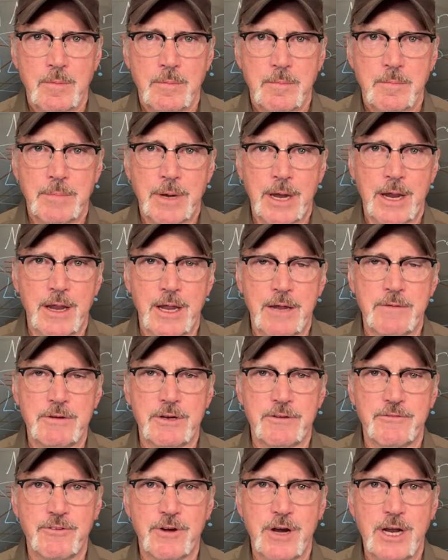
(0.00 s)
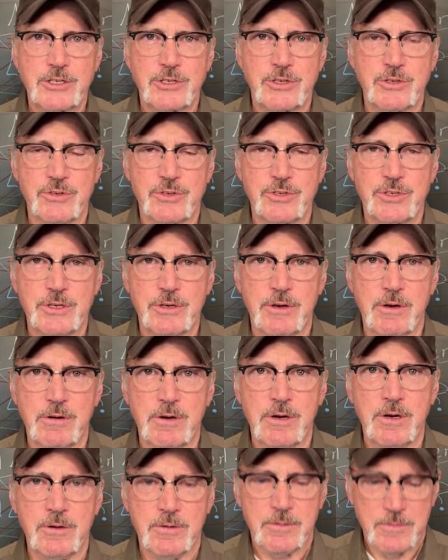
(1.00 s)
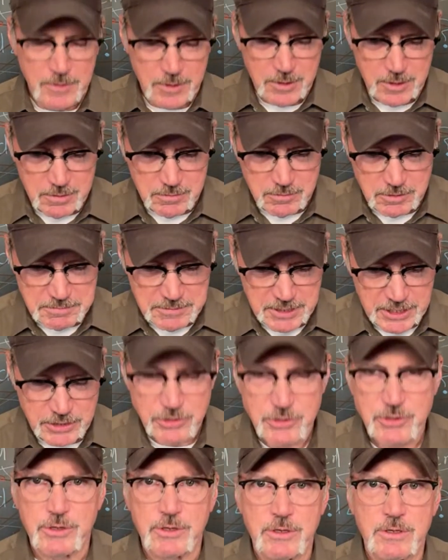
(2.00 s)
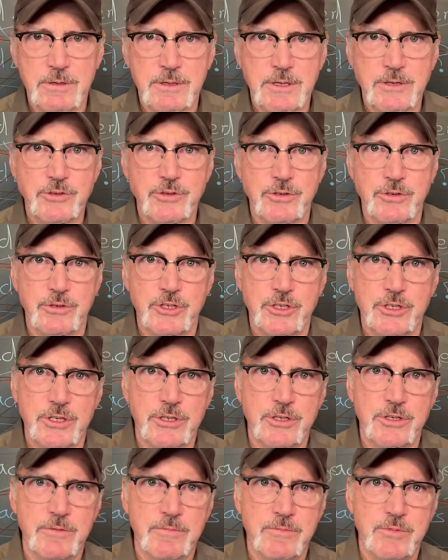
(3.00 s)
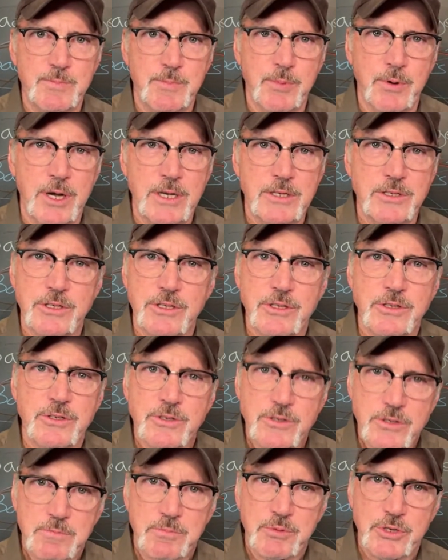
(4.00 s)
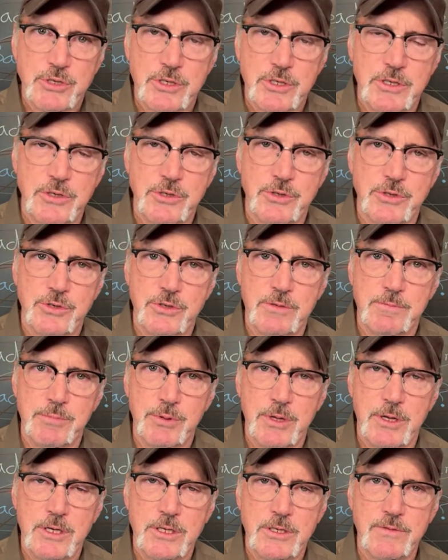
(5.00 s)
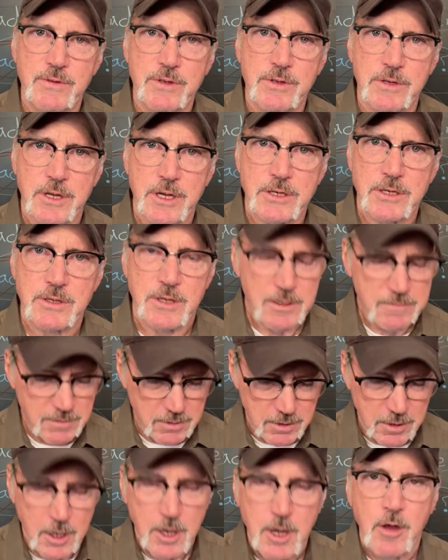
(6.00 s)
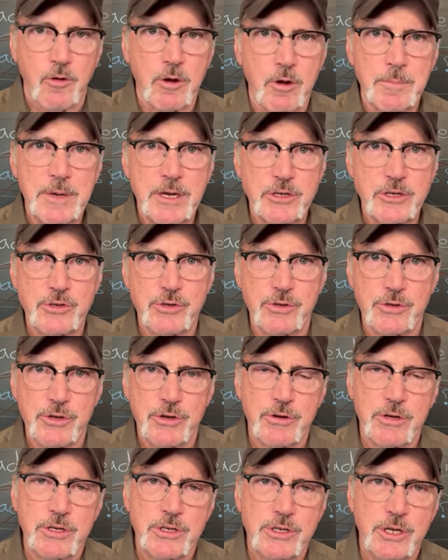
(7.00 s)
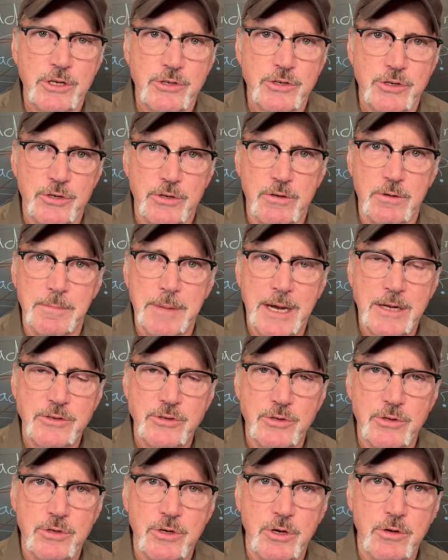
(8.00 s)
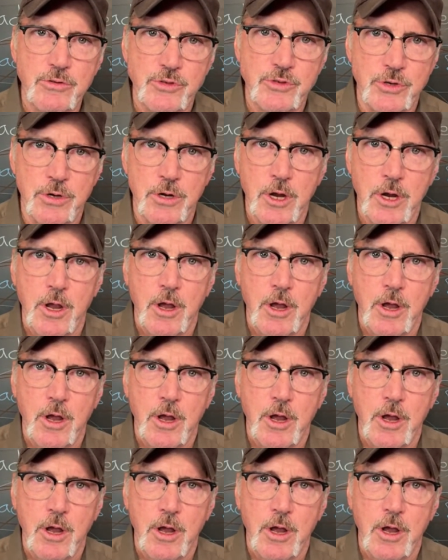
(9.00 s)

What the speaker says: By having a fractional COO, we make sure that your systems, processes, and procedures are in place for the next level. We make sure you're intentional about your culture.